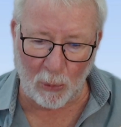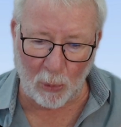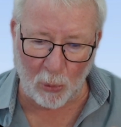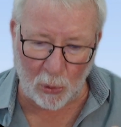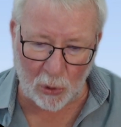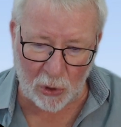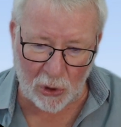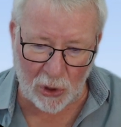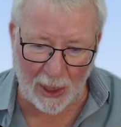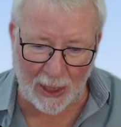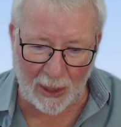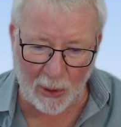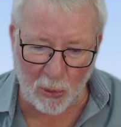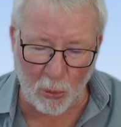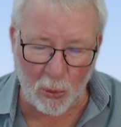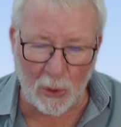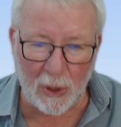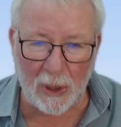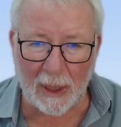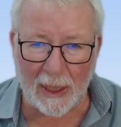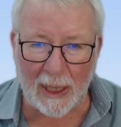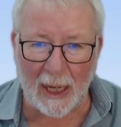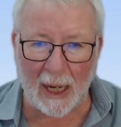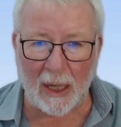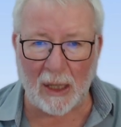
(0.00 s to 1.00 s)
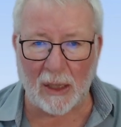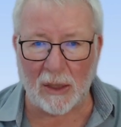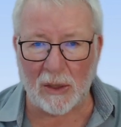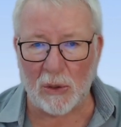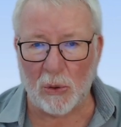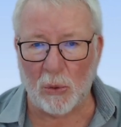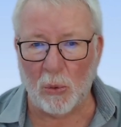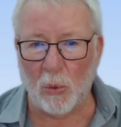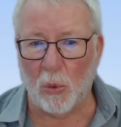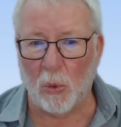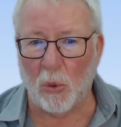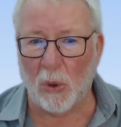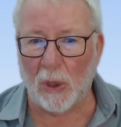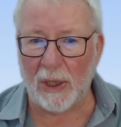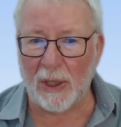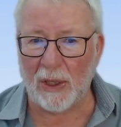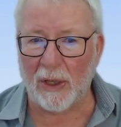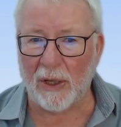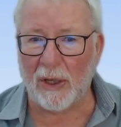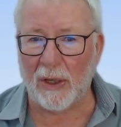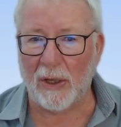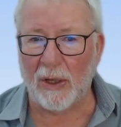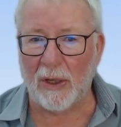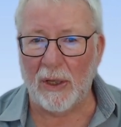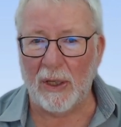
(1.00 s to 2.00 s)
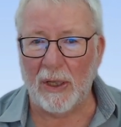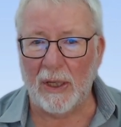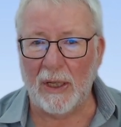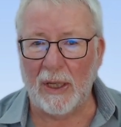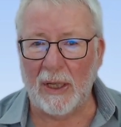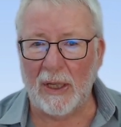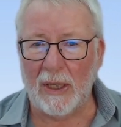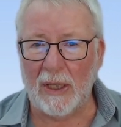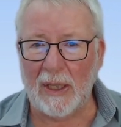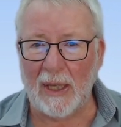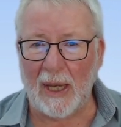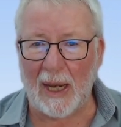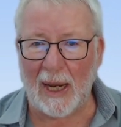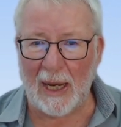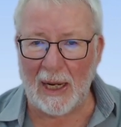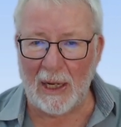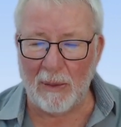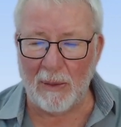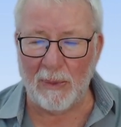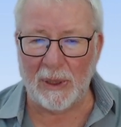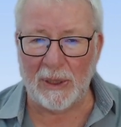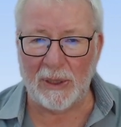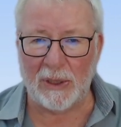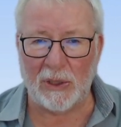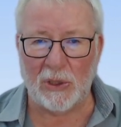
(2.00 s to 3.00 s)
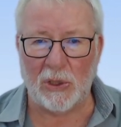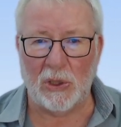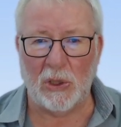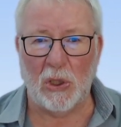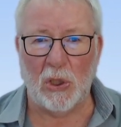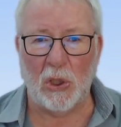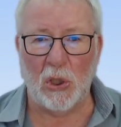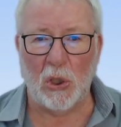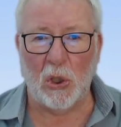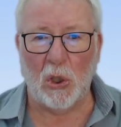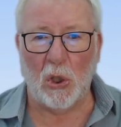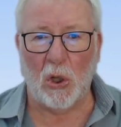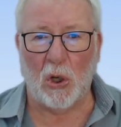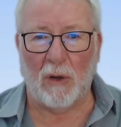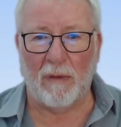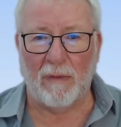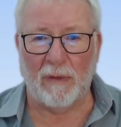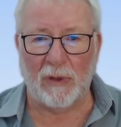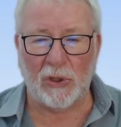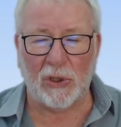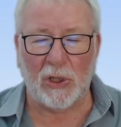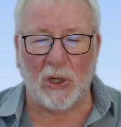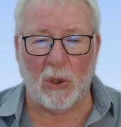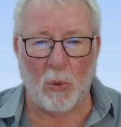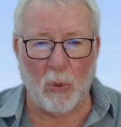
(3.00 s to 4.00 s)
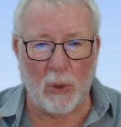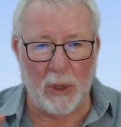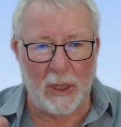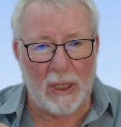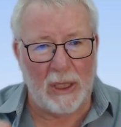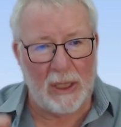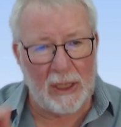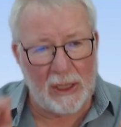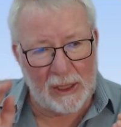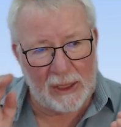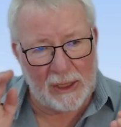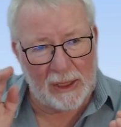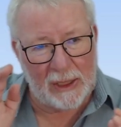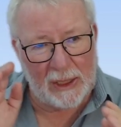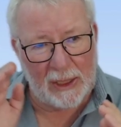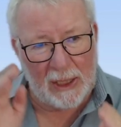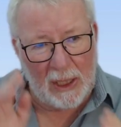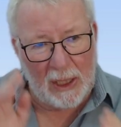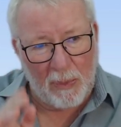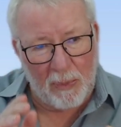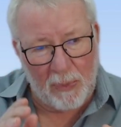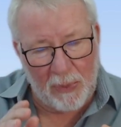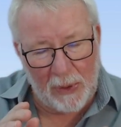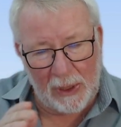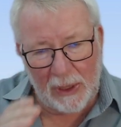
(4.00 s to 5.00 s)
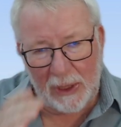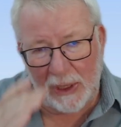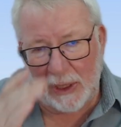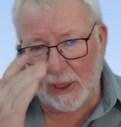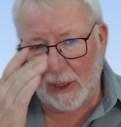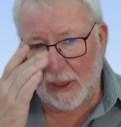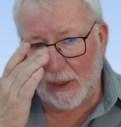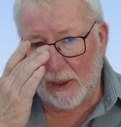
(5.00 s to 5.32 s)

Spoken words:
try and work out what are the elements of a strike. What are the separate